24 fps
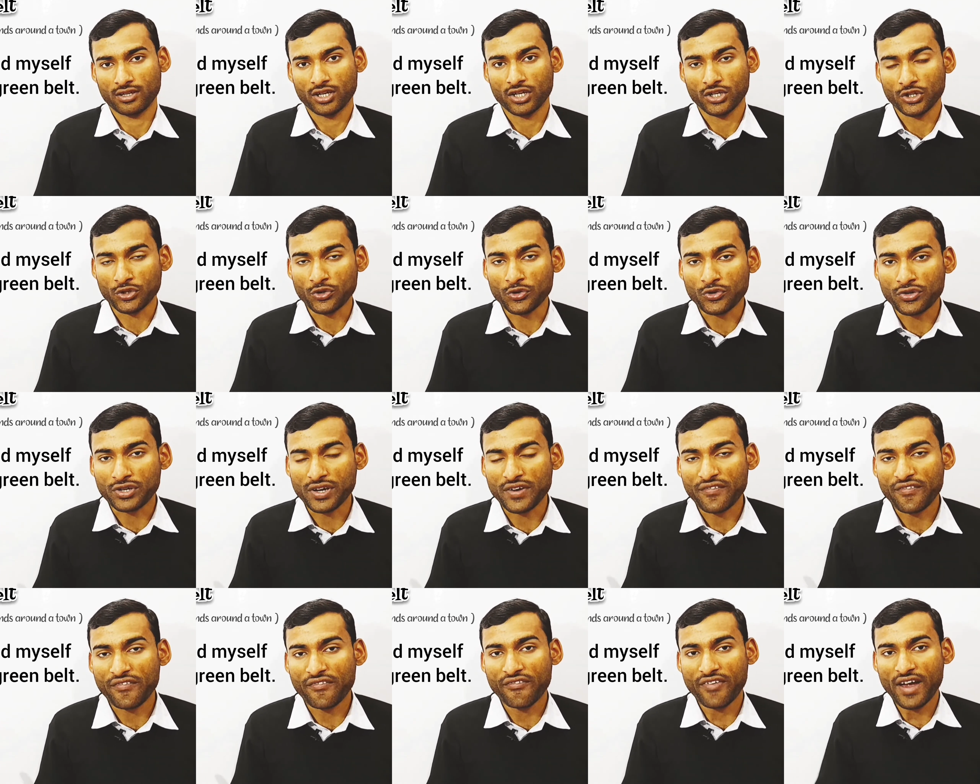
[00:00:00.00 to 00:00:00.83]
to
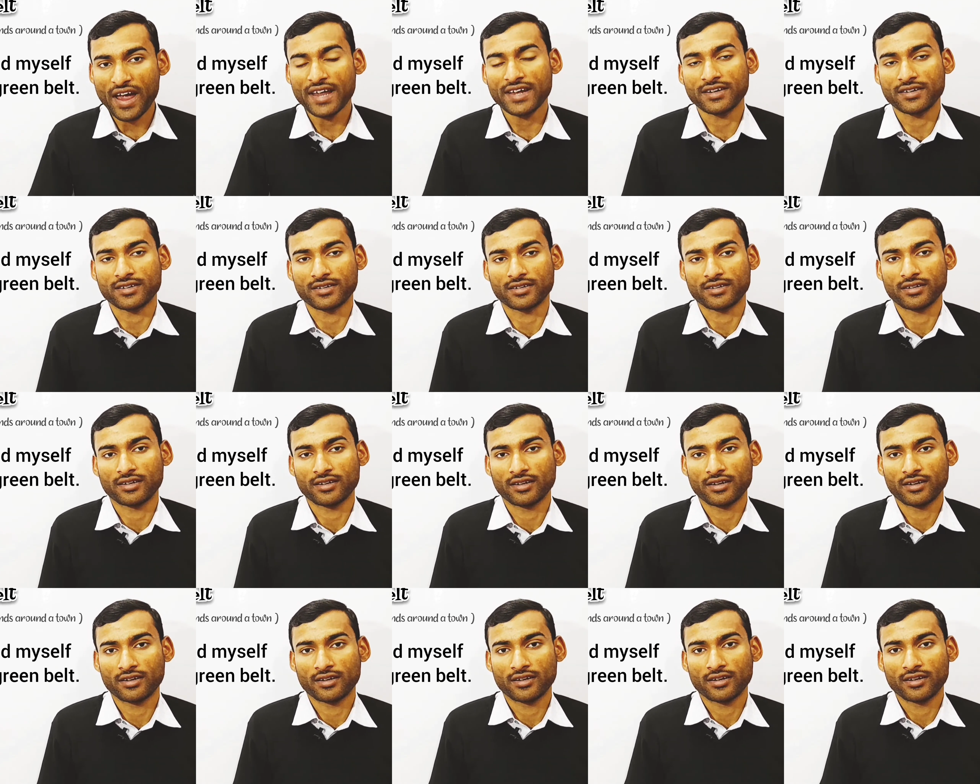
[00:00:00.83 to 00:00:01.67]
defend
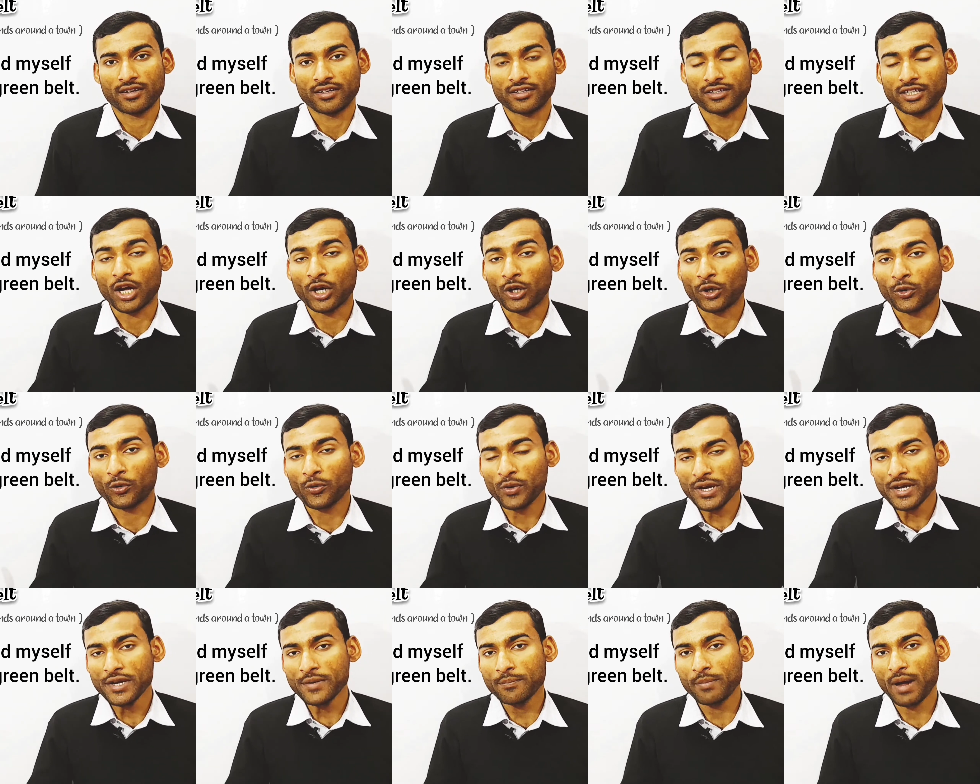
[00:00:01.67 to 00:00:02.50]
the
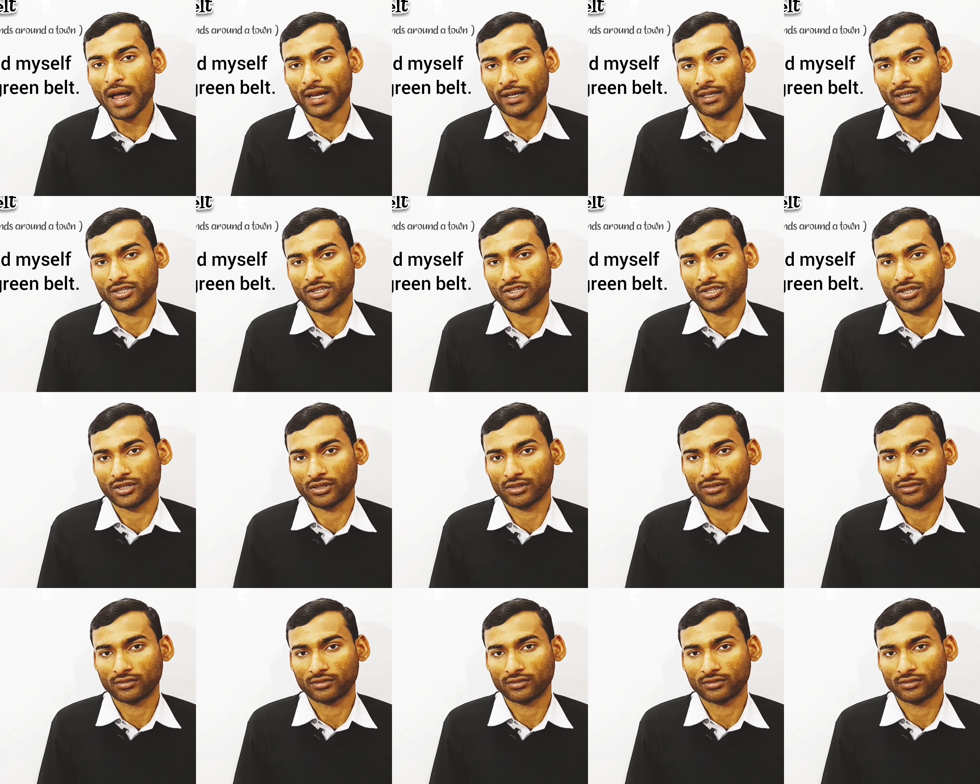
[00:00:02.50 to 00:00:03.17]
green belt.